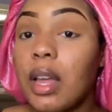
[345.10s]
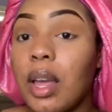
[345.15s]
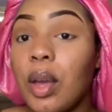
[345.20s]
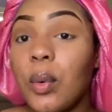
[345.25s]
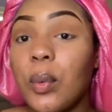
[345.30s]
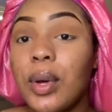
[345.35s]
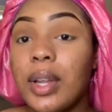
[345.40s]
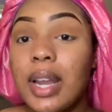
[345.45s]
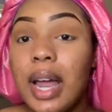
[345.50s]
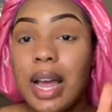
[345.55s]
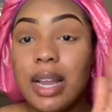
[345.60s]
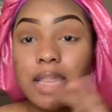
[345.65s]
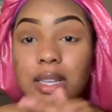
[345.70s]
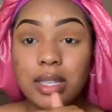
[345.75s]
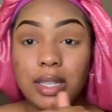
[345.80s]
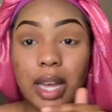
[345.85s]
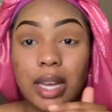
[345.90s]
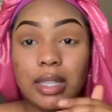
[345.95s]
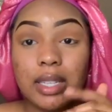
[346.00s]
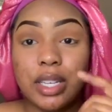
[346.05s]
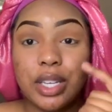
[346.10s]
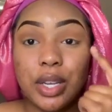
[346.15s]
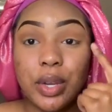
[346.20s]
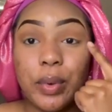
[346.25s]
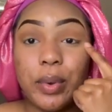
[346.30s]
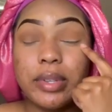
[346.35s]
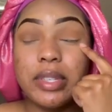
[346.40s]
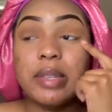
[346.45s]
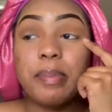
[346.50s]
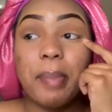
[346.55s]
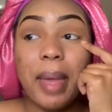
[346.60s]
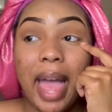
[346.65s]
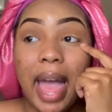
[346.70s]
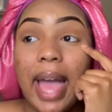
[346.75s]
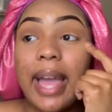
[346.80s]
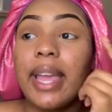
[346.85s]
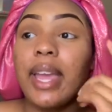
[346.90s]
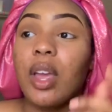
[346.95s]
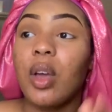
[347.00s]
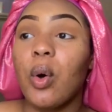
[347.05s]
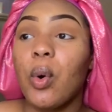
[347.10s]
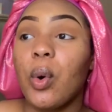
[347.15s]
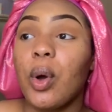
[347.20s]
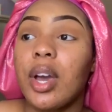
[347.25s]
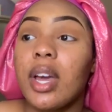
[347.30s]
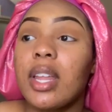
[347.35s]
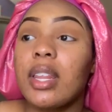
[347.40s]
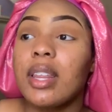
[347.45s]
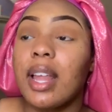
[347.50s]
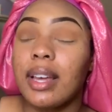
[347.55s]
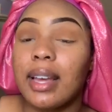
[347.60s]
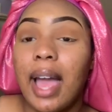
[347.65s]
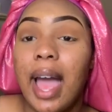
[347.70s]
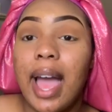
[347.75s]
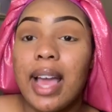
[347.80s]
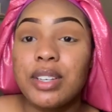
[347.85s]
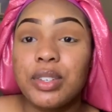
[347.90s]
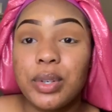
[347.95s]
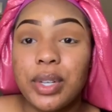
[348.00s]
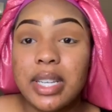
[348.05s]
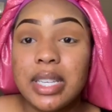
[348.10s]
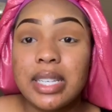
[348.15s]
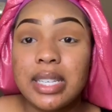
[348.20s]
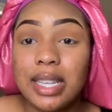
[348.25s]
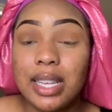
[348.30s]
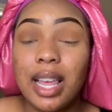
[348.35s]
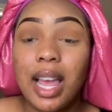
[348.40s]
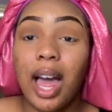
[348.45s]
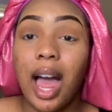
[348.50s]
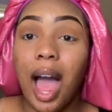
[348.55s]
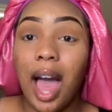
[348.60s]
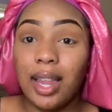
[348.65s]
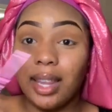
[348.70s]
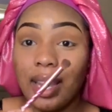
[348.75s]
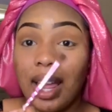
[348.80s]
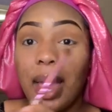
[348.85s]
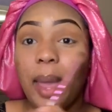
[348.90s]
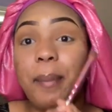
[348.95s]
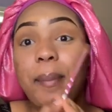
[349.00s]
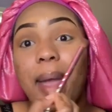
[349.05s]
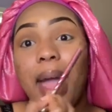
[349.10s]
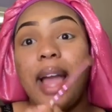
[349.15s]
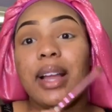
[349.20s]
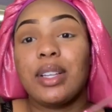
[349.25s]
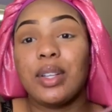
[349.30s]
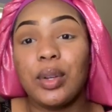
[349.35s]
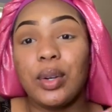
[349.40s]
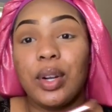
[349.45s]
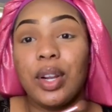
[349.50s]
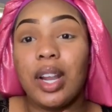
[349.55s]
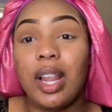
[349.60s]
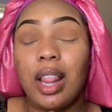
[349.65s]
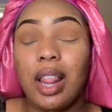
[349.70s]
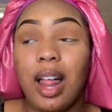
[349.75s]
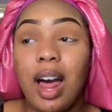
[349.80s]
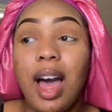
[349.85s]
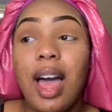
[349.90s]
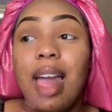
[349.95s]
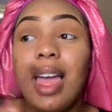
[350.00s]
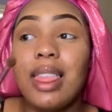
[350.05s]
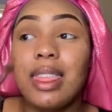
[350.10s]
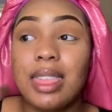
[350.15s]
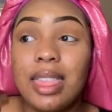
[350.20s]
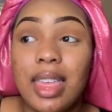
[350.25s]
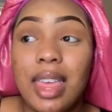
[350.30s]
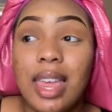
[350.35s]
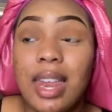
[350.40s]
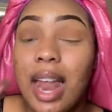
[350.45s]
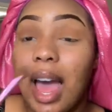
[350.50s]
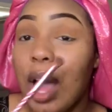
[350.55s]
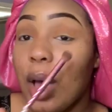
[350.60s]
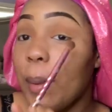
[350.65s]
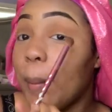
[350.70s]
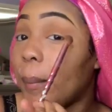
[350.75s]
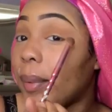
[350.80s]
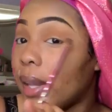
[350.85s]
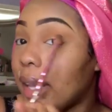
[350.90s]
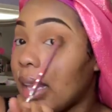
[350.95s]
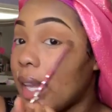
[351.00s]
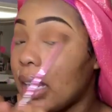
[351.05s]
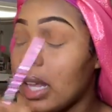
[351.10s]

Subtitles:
And what I just like to do is pack it on. Like, as you can see, I like packed it on a lot, and then I'll blend